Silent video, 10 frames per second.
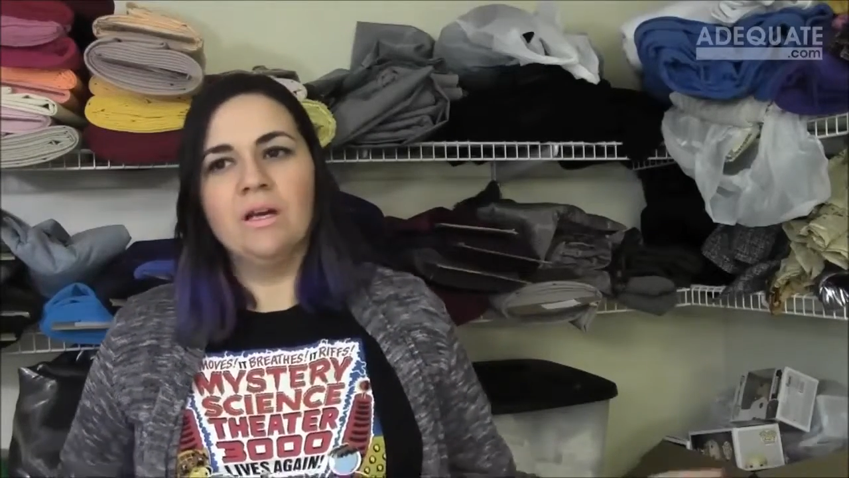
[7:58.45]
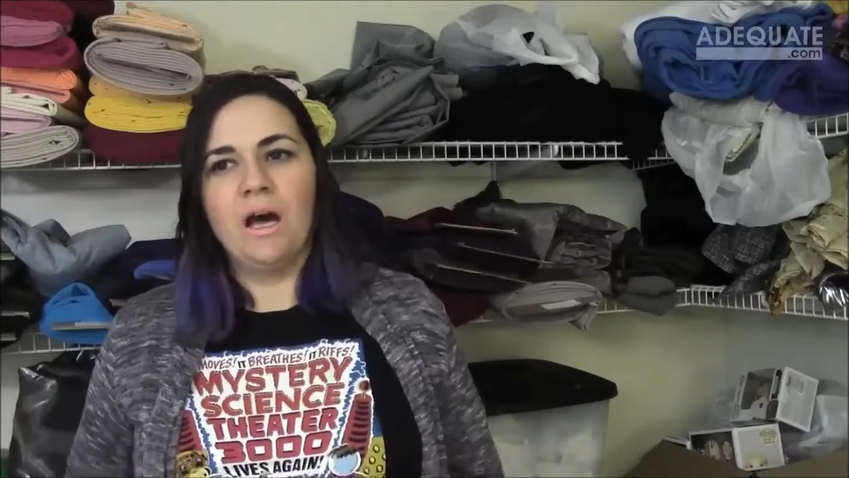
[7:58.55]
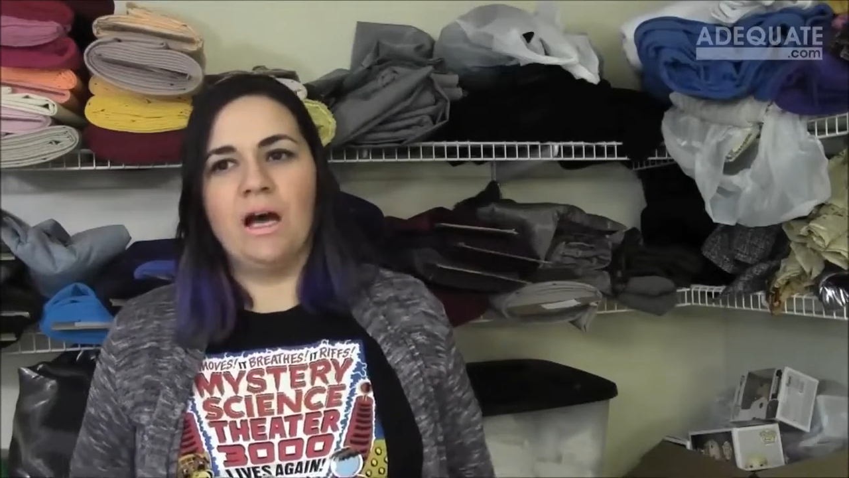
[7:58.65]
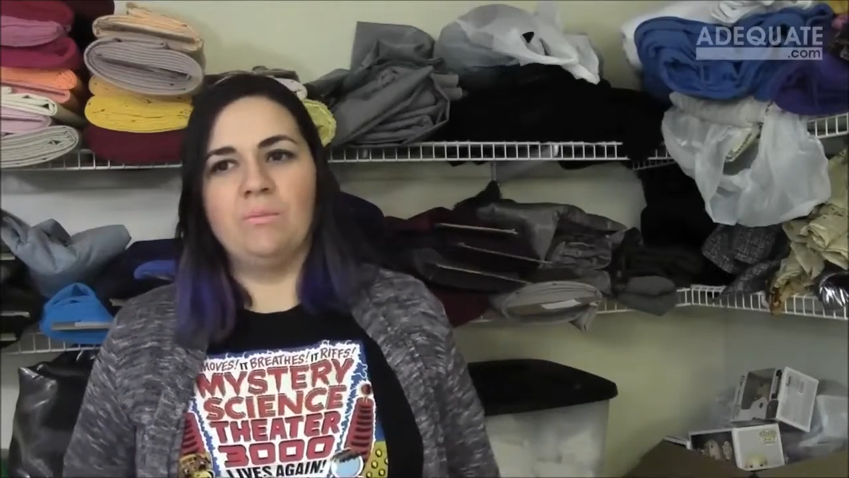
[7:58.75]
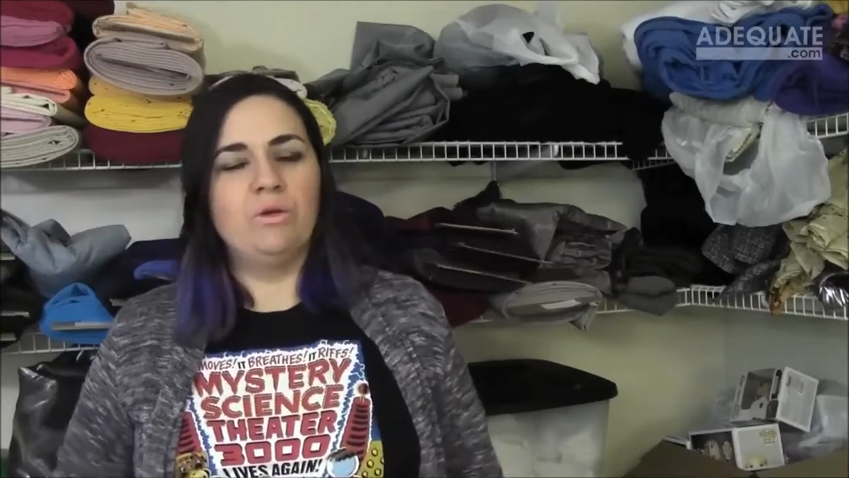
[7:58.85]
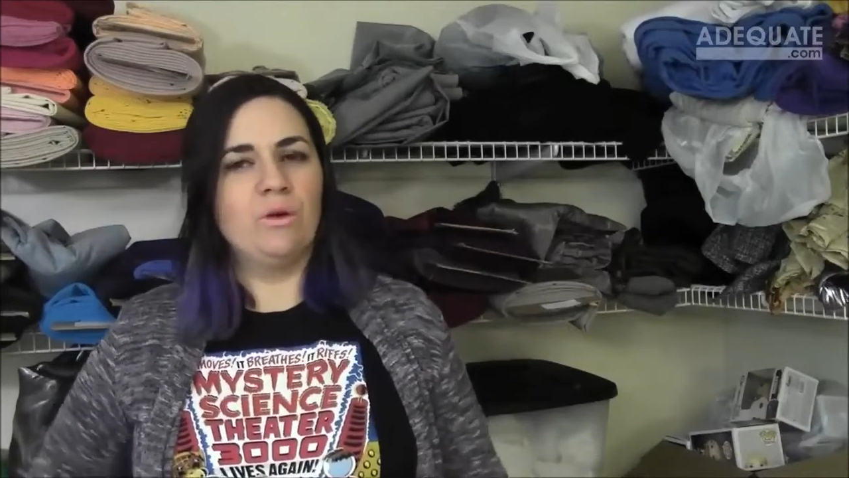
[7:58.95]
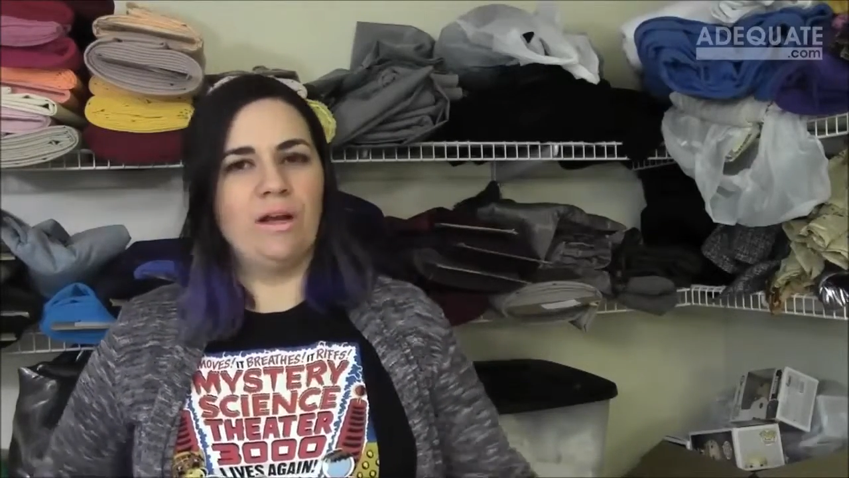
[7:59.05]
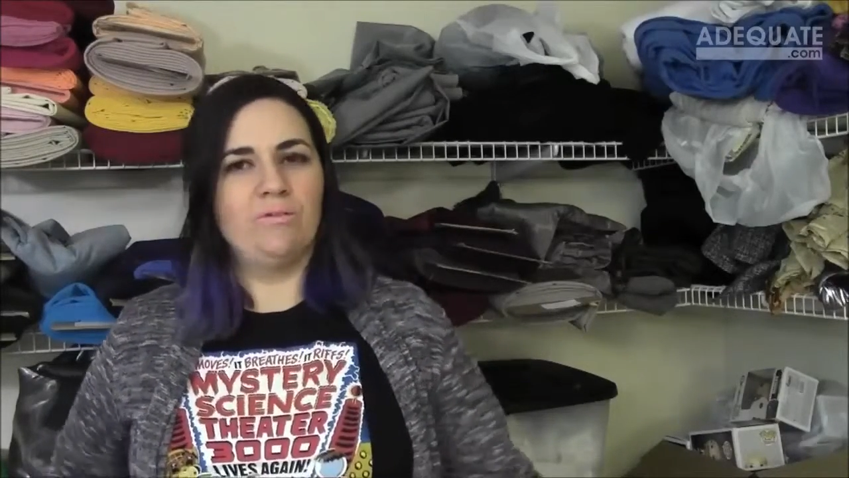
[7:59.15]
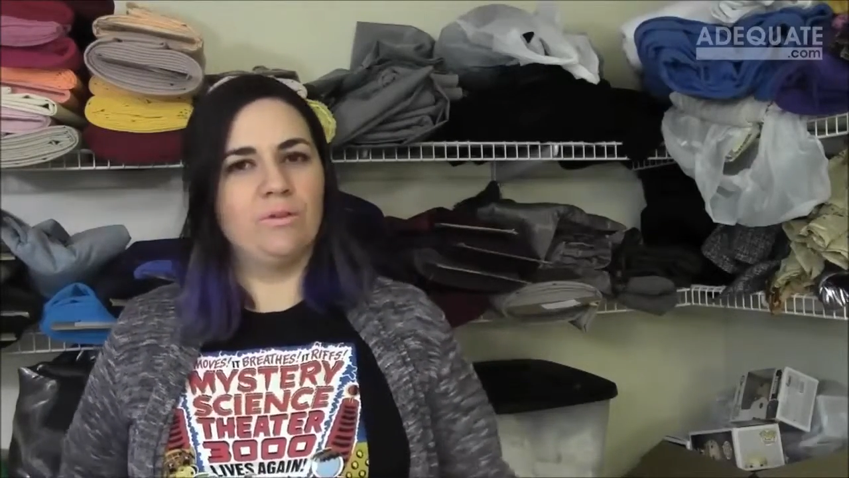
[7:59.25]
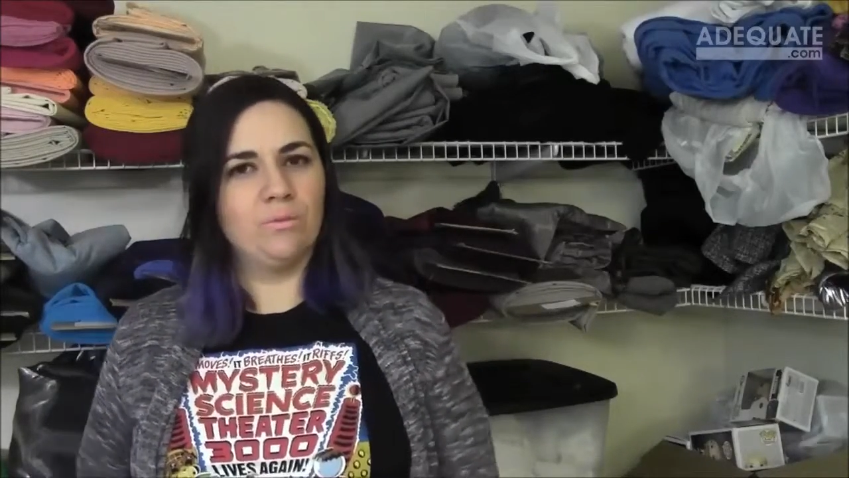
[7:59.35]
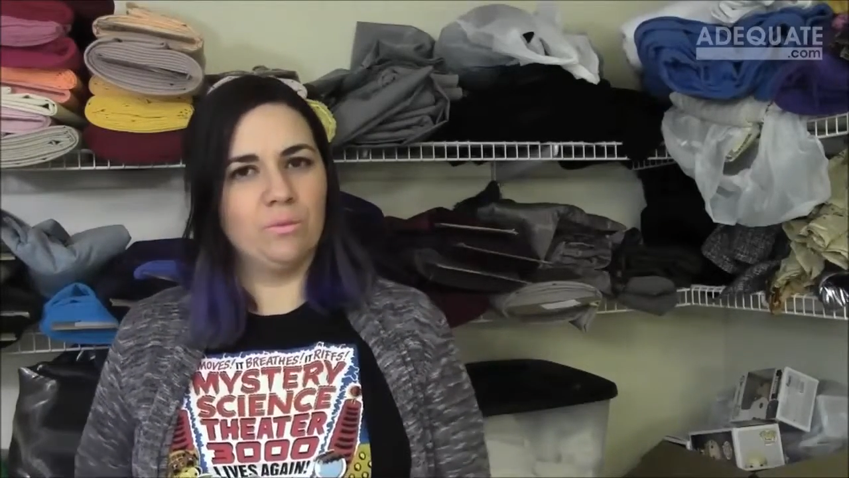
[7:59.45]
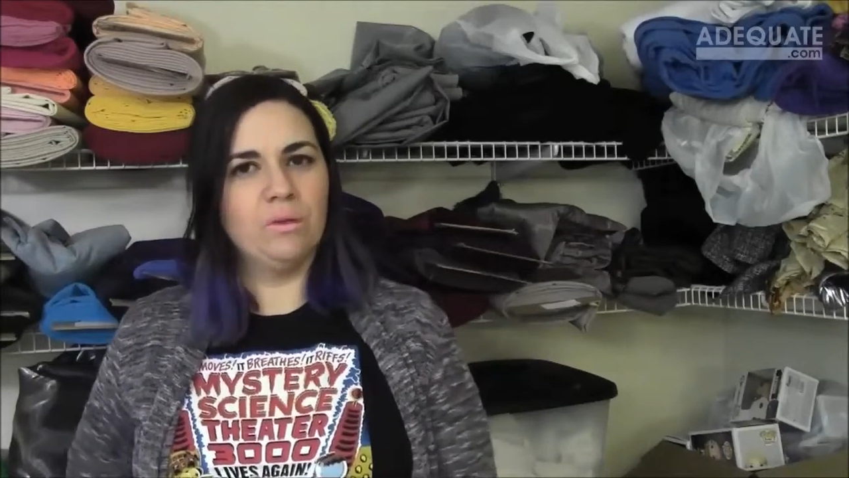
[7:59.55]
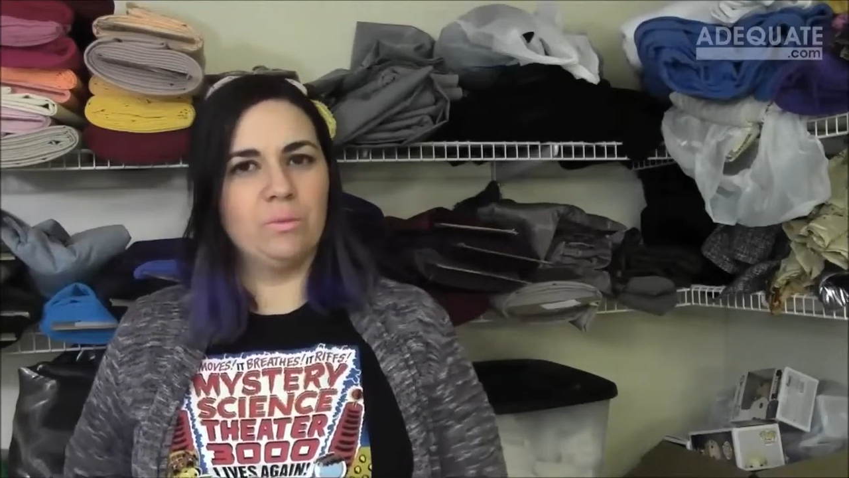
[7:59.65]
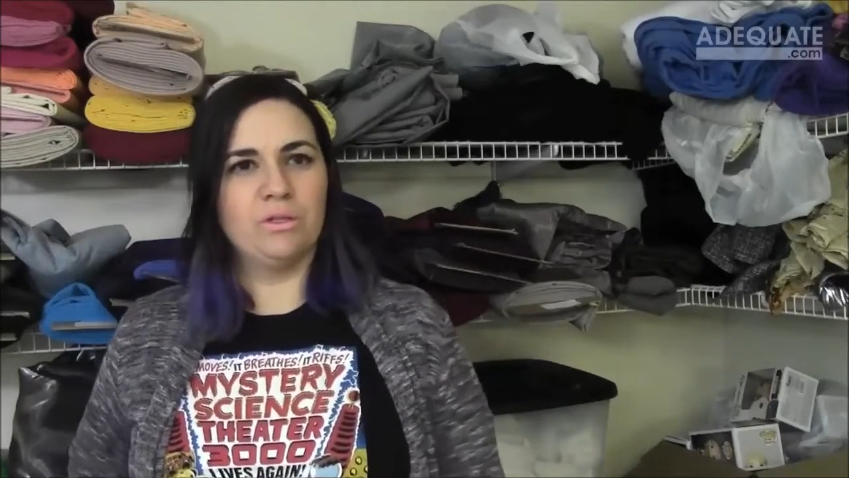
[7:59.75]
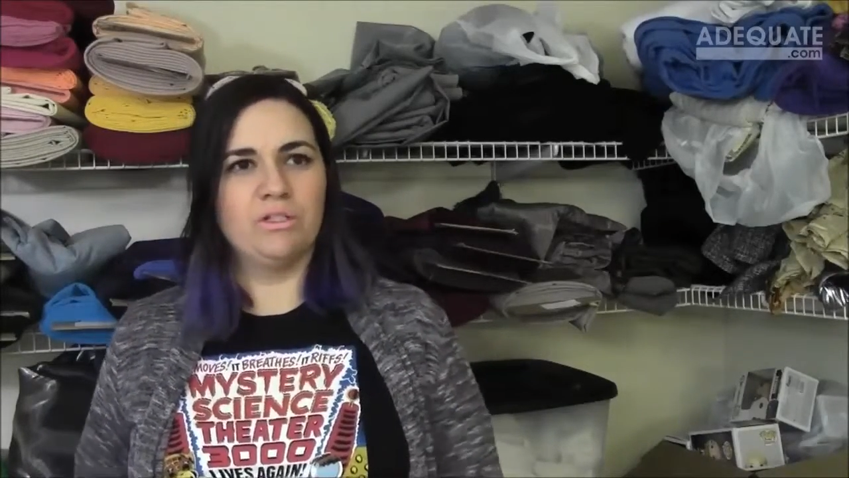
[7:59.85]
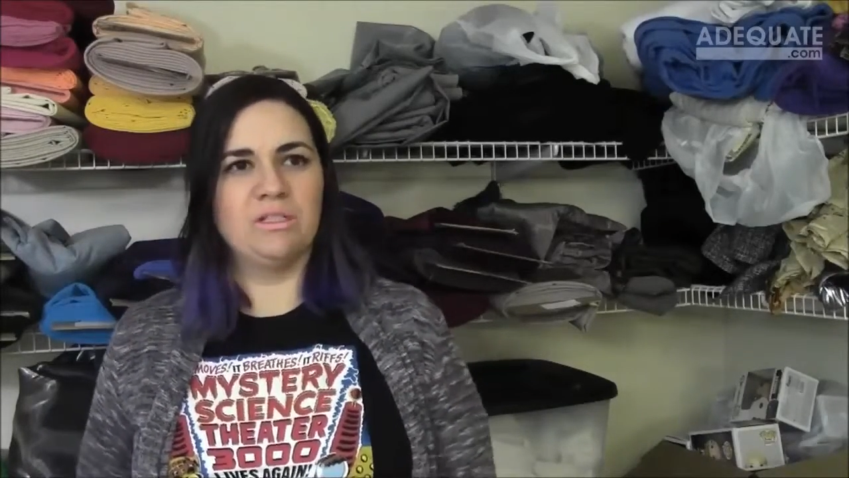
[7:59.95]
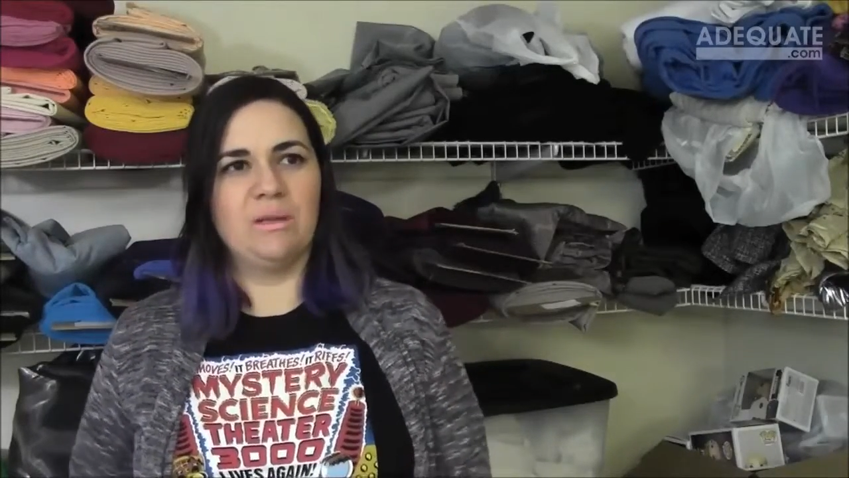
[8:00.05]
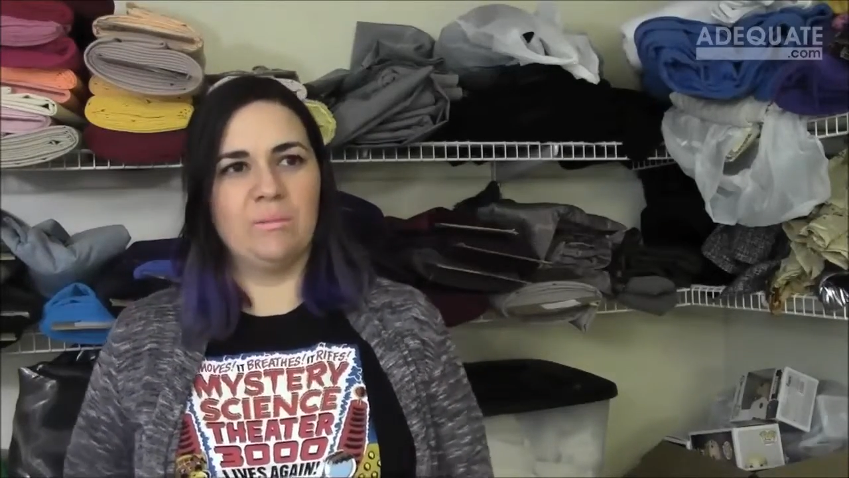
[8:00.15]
you don't have to repurchase